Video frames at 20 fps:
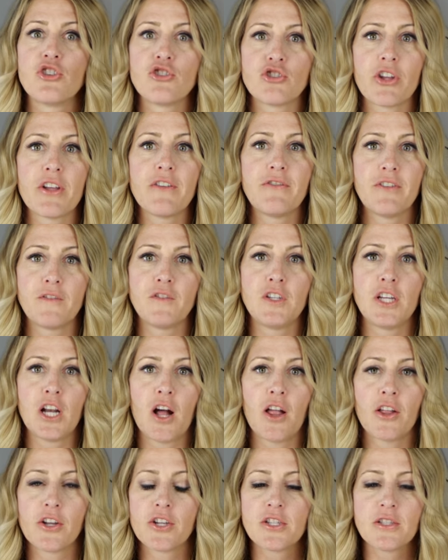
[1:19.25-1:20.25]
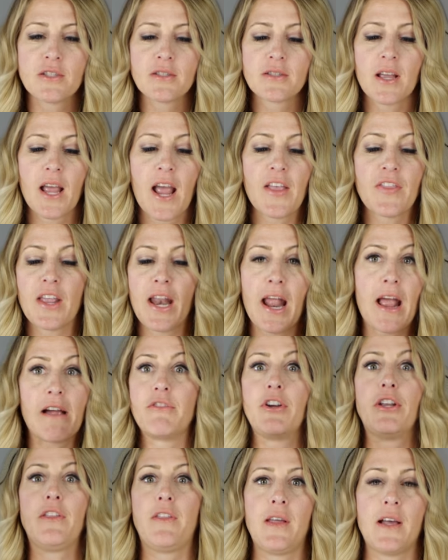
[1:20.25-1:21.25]
usually $50 and then
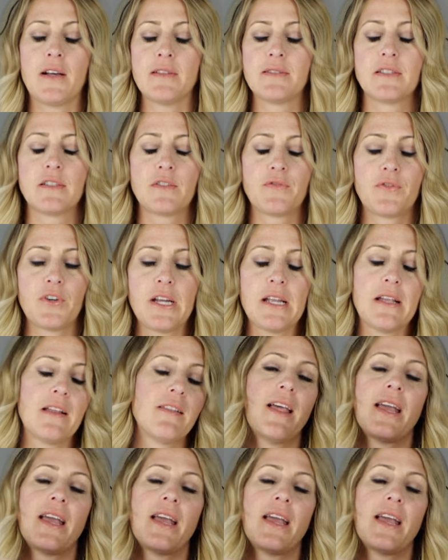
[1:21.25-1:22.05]
everything else is free.